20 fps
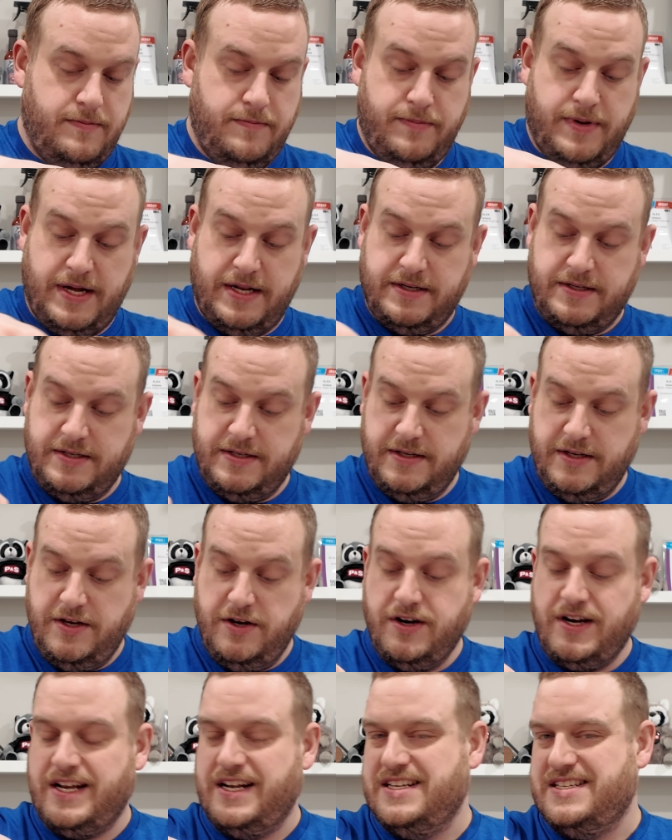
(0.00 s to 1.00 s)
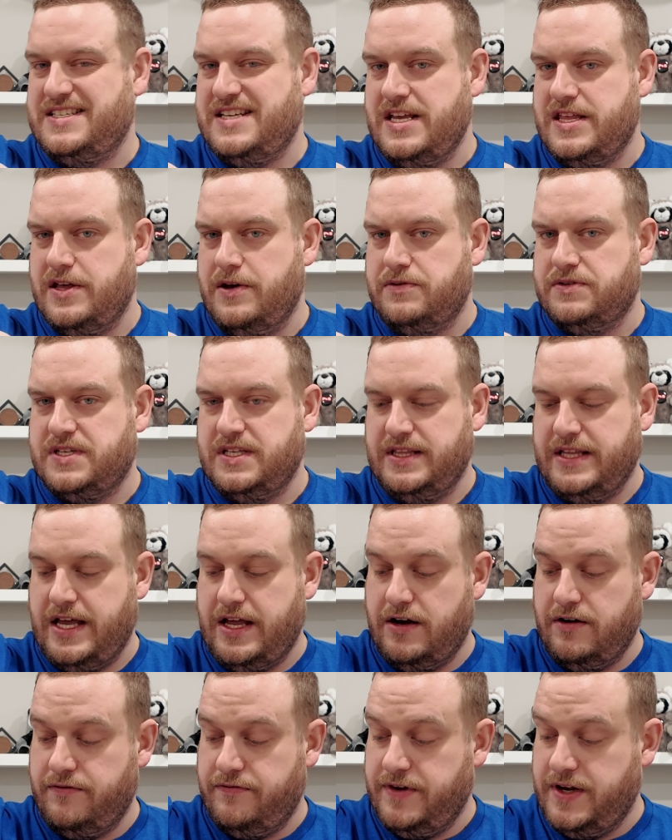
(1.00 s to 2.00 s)
but you're going to see those in
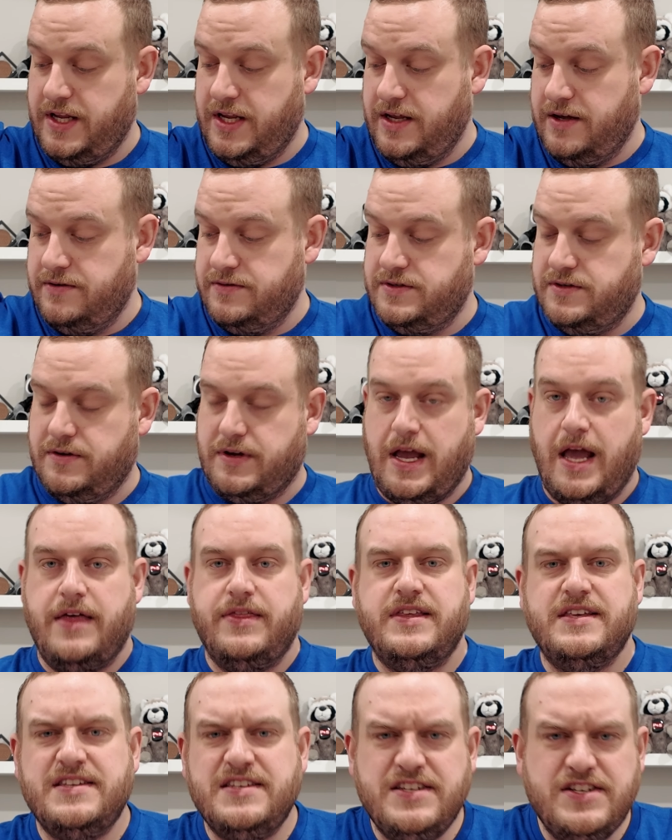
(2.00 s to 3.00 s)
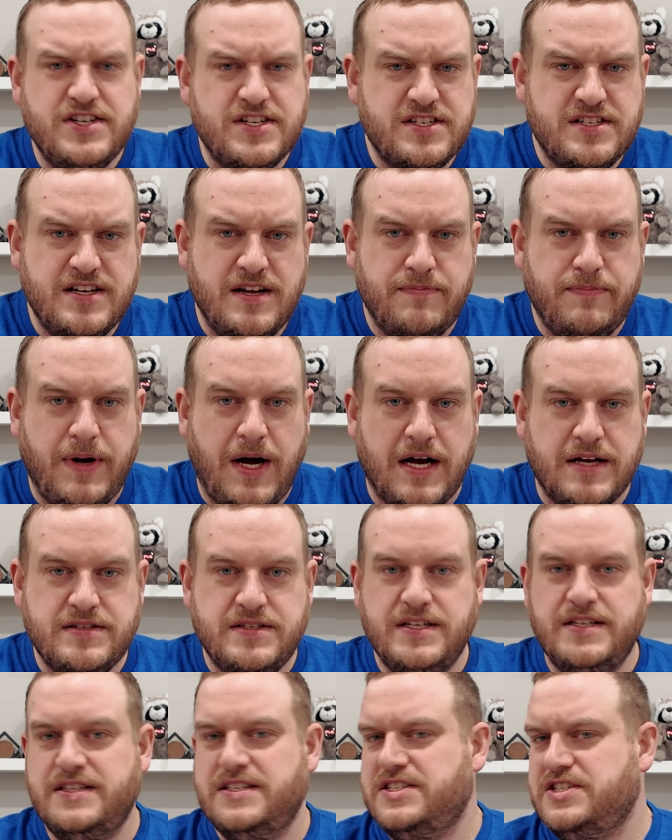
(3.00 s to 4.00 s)
later videos. Okay, this is just an
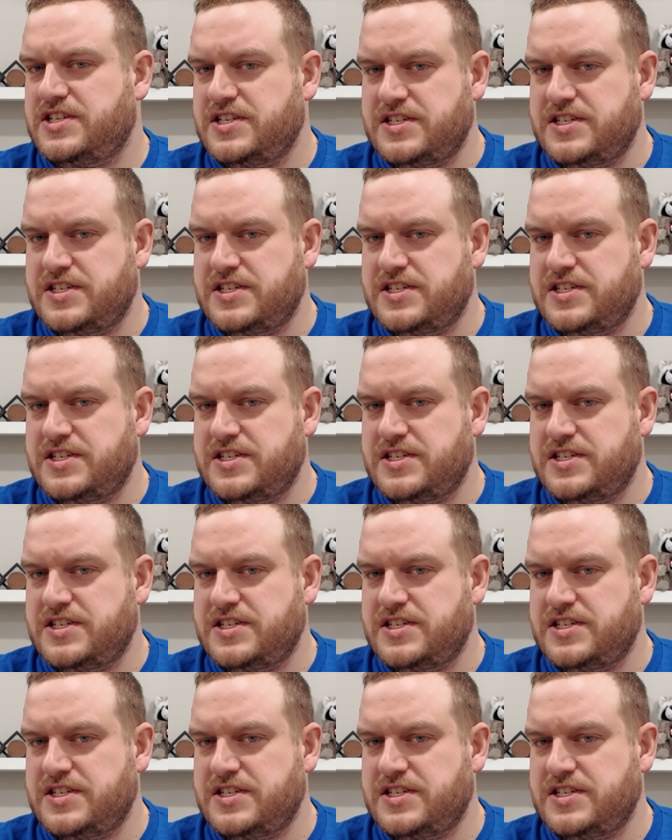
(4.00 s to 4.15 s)
unboxing. This is